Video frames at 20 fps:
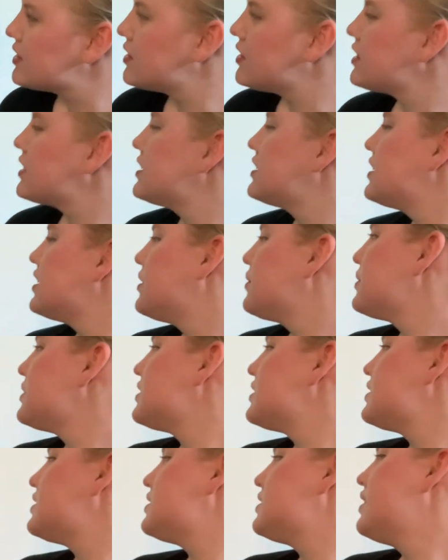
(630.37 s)
looks. It
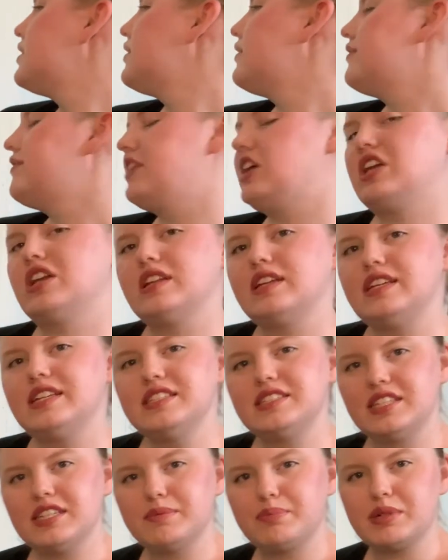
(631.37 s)
was fairly
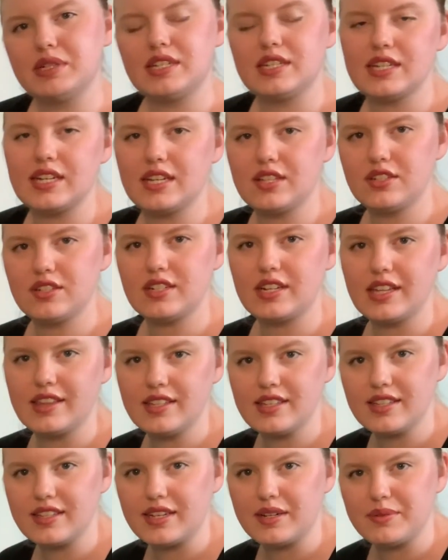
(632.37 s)
easy to put together. I
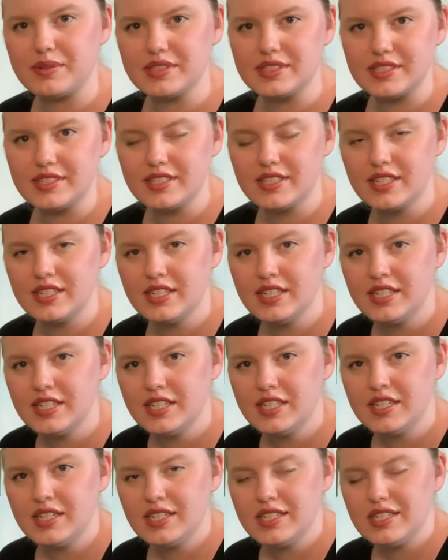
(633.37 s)
think that wasn't
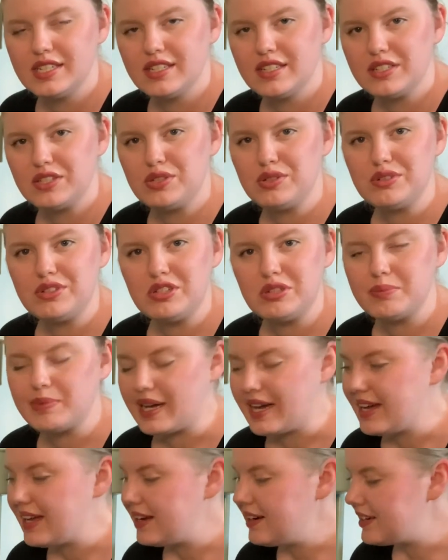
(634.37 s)
too, too
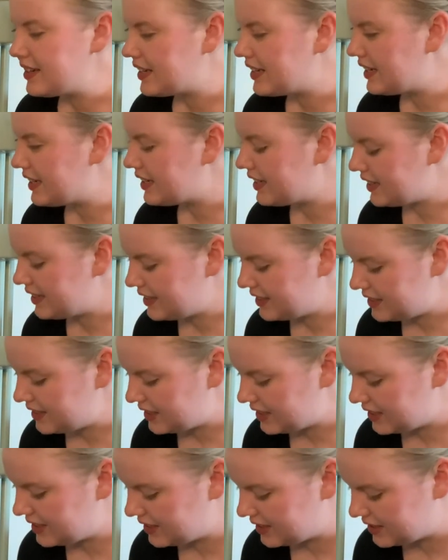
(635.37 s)
bad. And
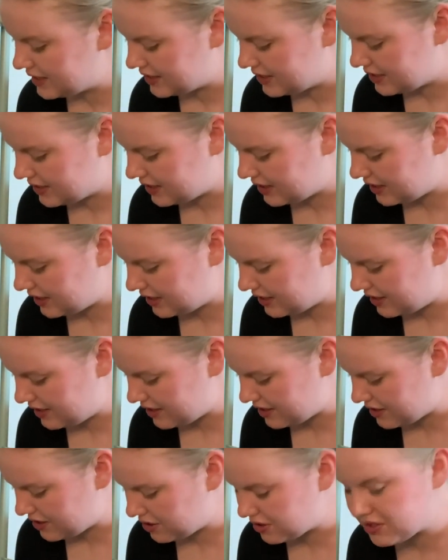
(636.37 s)
uh,
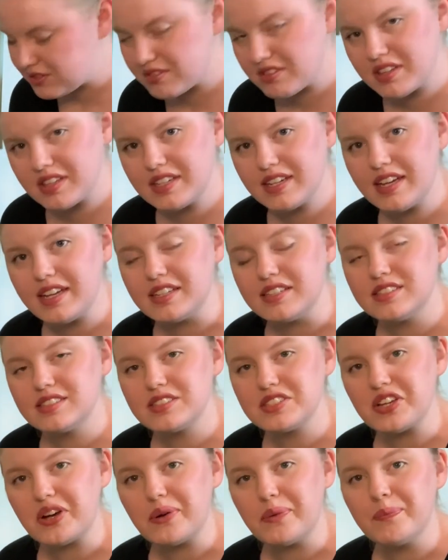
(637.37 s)
yeah, it looks really nice.
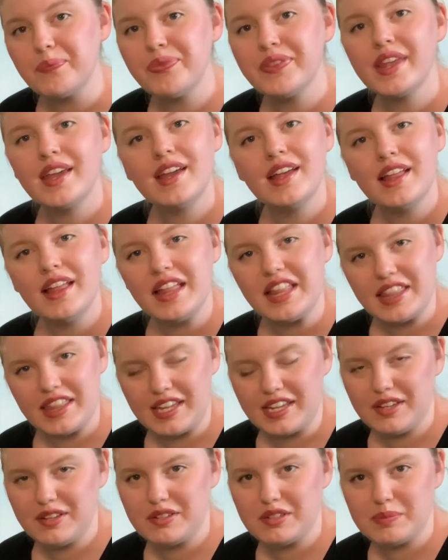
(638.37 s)
So
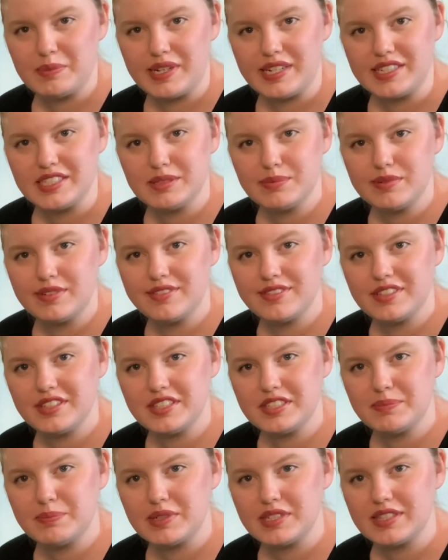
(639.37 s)
thank you to my husband for
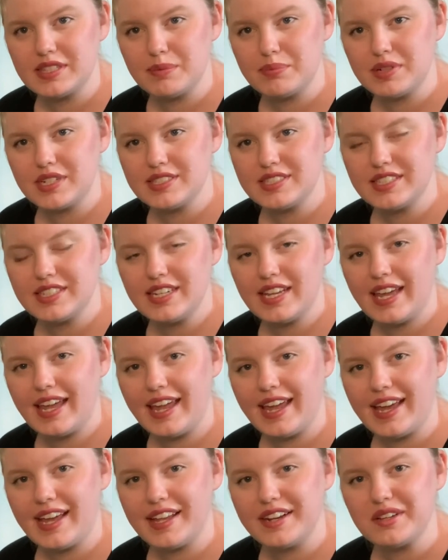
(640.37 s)
this birthday present
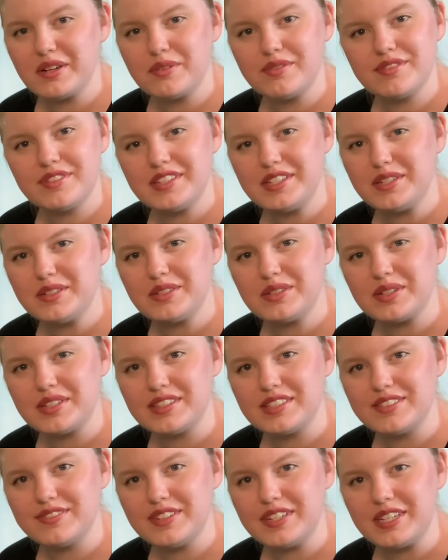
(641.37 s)
and hopefully you enjoyed
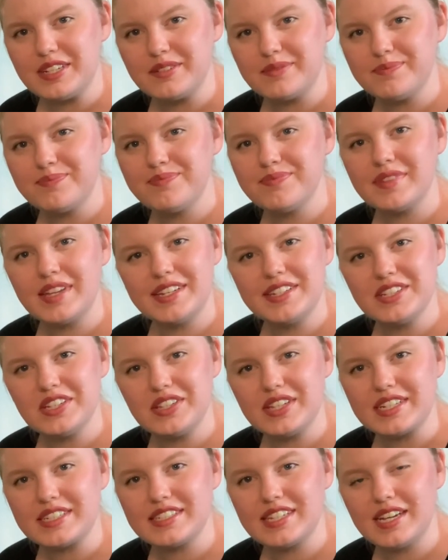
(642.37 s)
this video. Until
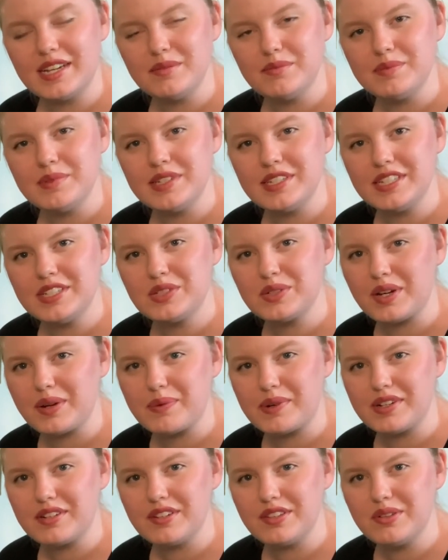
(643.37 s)
next time, enjoy
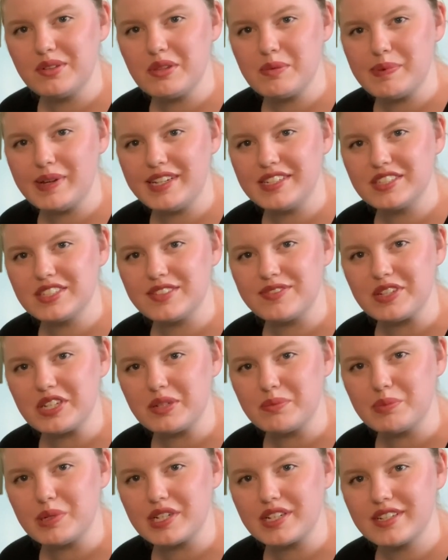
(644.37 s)
wandering through the pages of a
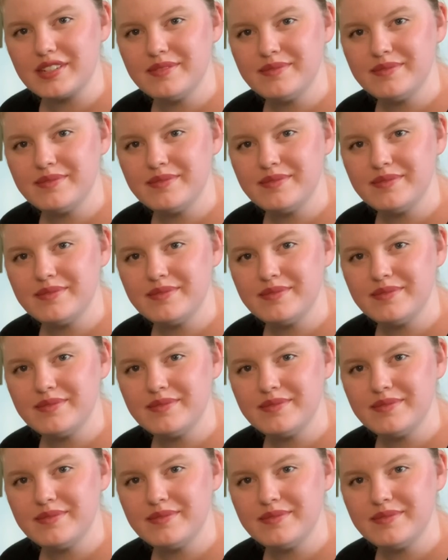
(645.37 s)
good book.